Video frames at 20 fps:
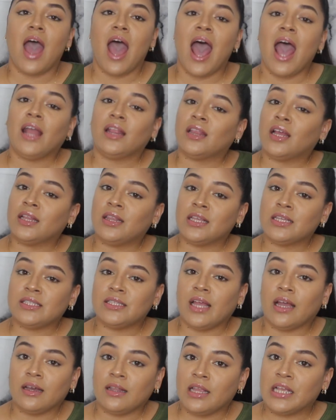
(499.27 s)
I thought this
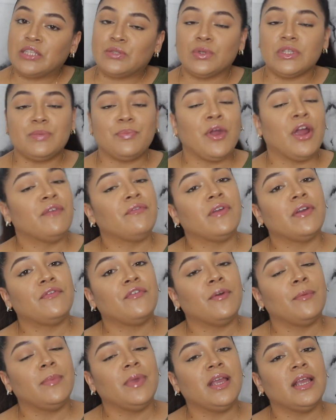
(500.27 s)
necklace was perfect
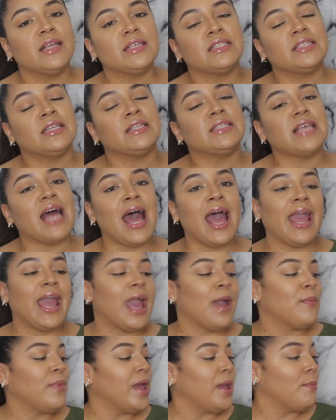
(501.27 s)
for me since I
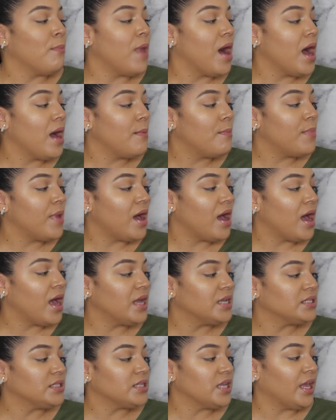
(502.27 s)
am a mom
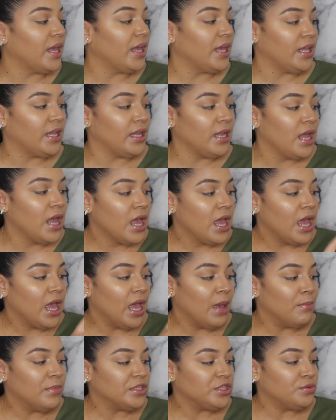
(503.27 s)
boss, and
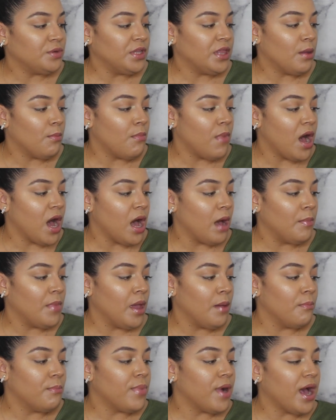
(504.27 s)
in between the mom
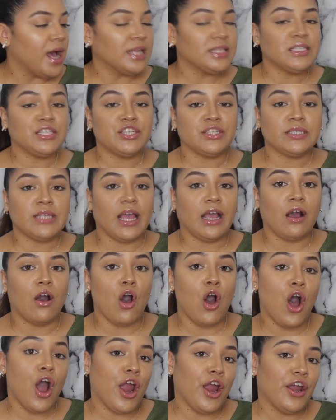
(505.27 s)
and boss there's like
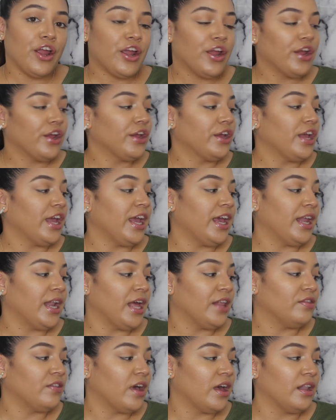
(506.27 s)
a heart, and
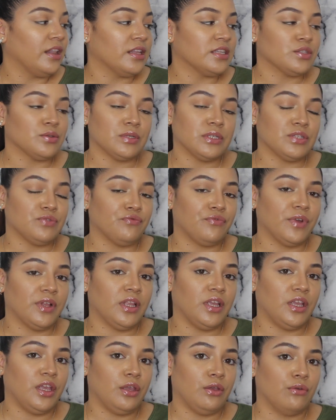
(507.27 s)
I thought this was
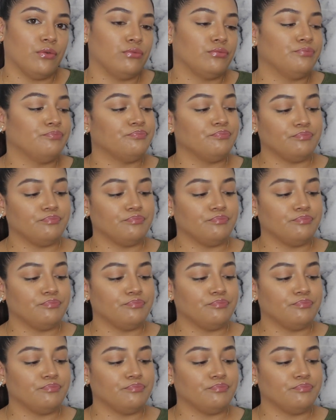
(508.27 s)
really cute.